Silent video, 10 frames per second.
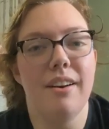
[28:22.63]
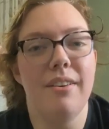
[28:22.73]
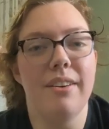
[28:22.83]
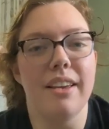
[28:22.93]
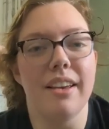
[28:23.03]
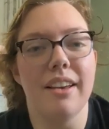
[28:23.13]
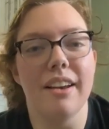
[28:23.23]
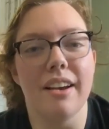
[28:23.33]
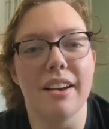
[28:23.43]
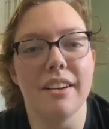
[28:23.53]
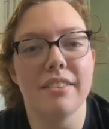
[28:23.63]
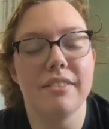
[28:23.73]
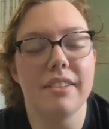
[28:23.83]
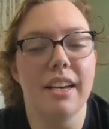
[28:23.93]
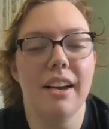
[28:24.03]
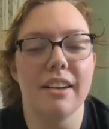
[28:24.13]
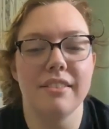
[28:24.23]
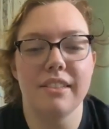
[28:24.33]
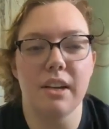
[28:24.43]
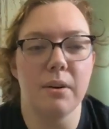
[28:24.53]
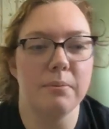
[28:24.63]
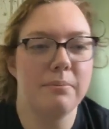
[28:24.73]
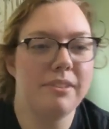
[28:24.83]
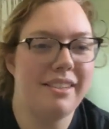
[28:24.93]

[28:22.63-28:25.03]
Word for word: Oh yeah, yeah. So